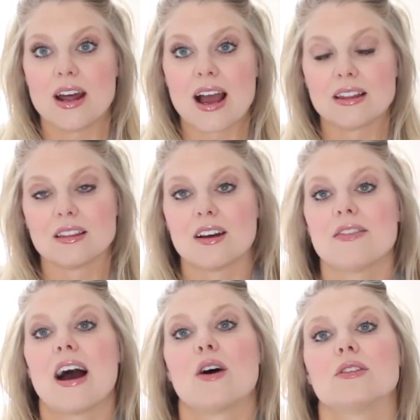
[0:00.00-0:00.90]
I love
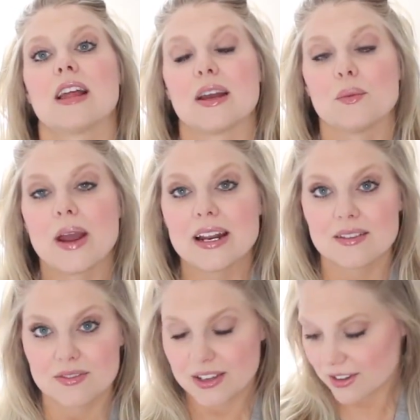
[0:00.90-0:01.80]
how lightweight
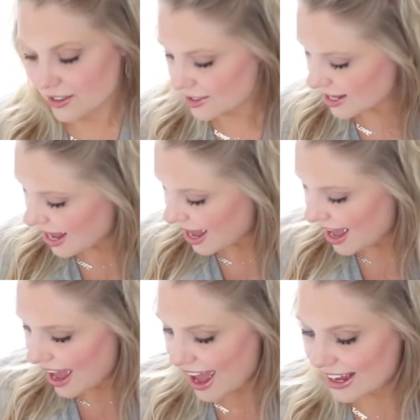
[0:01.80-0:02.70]
it feels,
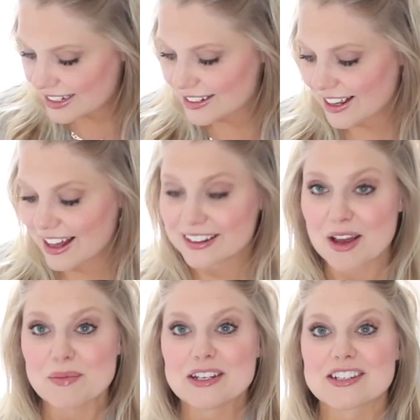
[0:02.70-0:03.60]
and
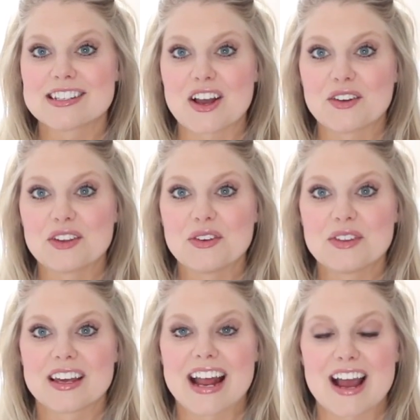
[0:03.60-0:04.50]
let me just tell you
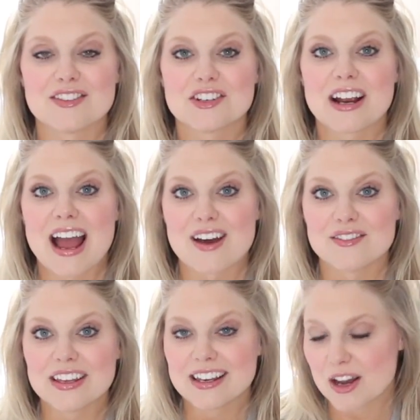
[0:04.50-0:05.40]
that after
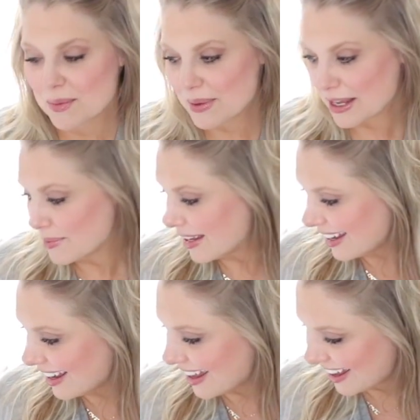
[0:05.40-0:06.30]
having a baby,
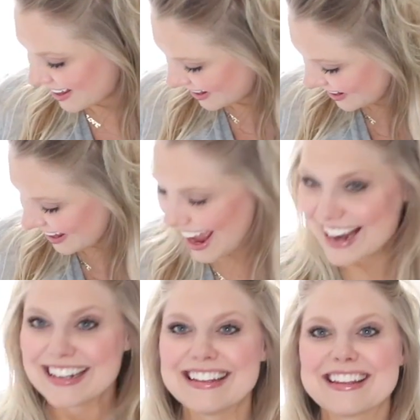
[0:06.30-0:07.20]

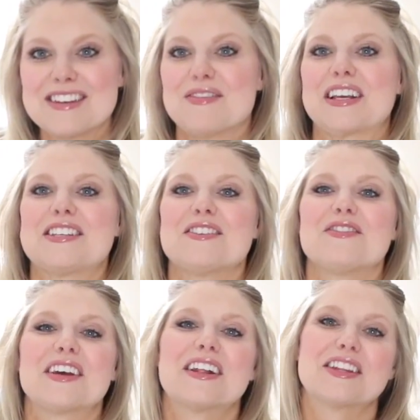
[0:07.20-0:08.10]
anything that makes you
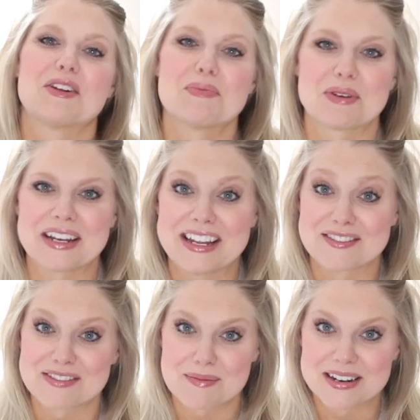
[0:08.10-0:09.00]
feel a little pretty
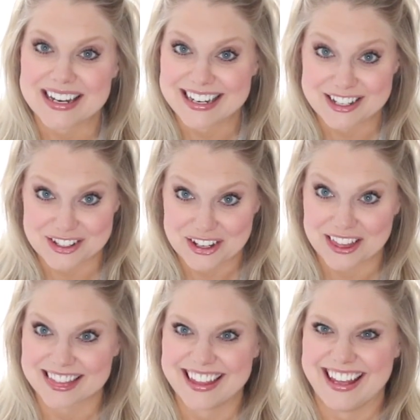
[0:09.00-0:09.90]
and feminine is a good
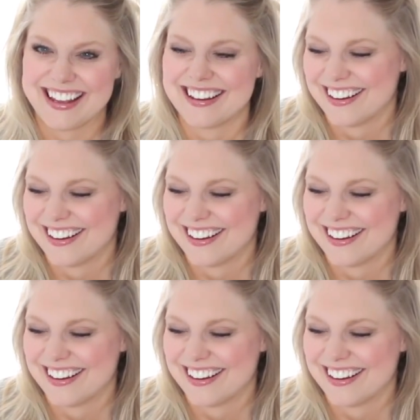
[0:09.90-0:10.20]
thing,